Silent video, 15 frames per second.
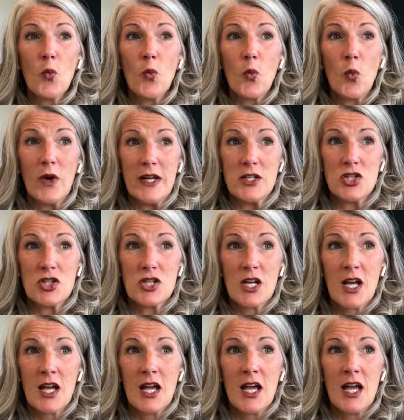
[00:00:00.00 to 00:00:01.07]
which
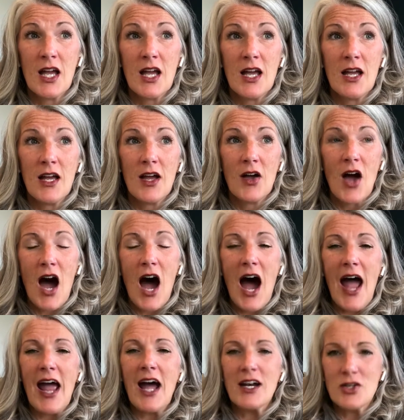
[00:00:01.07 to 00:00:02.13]

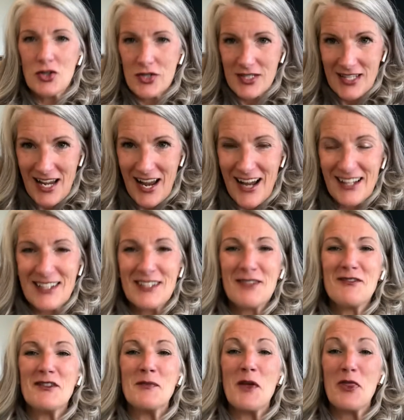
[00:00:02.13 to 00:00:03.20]
I understand
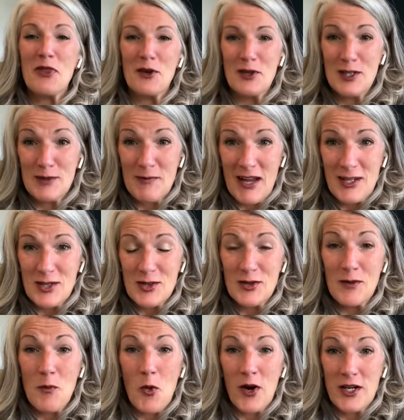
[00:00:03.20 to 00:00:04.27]
from a third
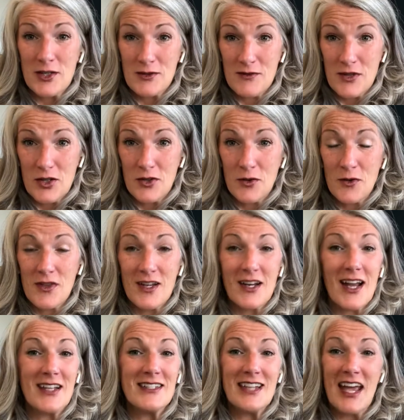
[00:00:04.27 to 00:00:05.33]
dimensional point of view that
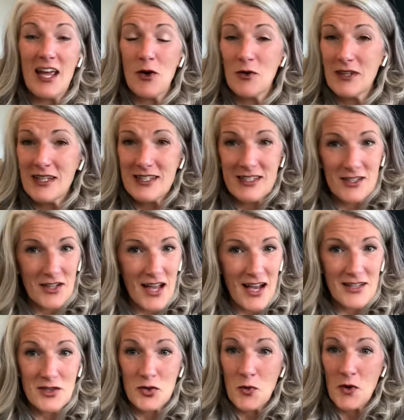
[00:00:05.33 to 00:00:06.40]
a day only still
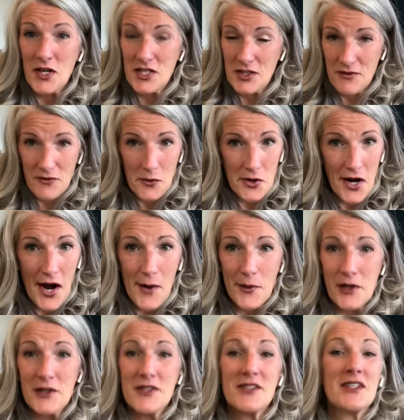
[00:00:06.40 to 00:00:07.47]
has 24
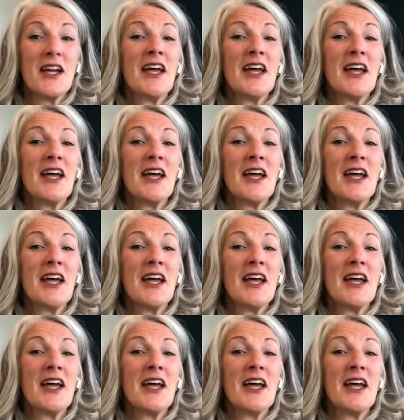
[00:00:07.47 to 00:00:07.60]
hours